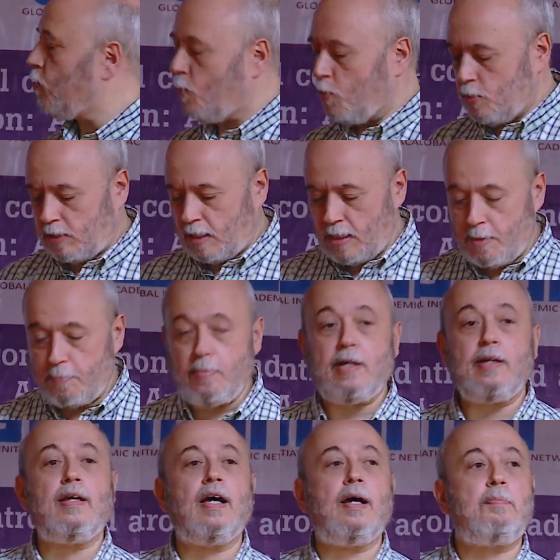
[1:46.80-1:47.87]
course. I am
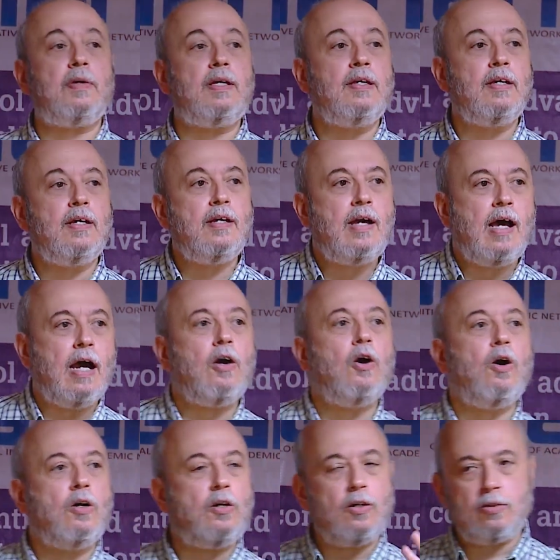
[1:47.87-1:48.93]
very happy and
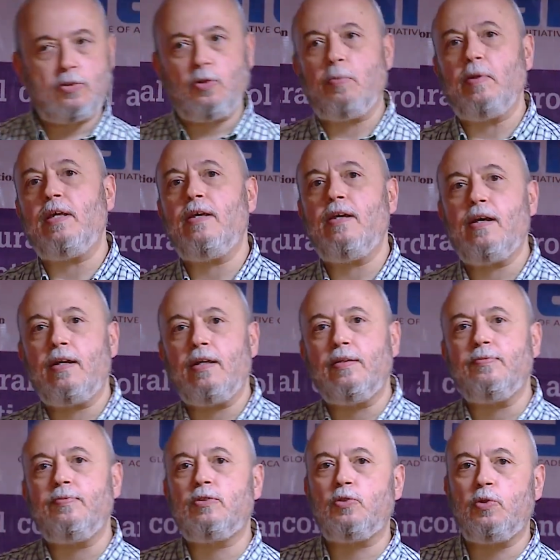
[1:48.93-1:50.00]
honored to be here
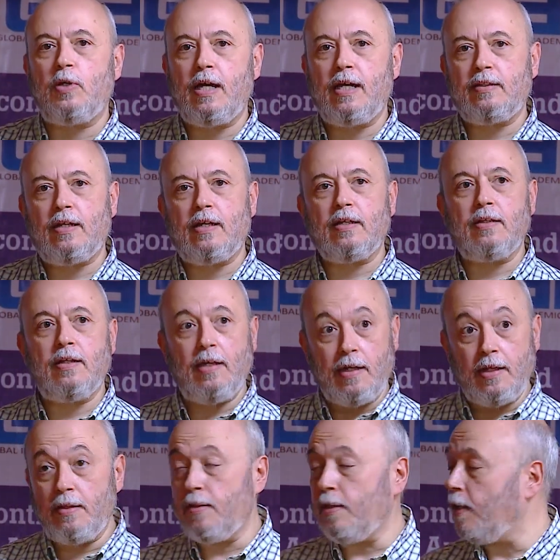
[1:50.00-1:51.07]
in Surat and
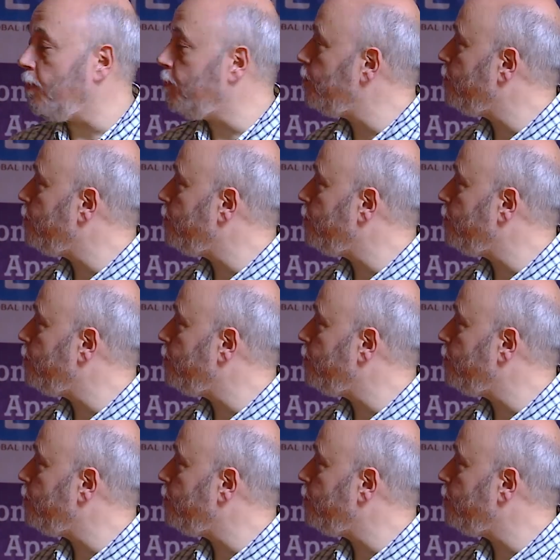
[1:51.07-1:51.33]
in India.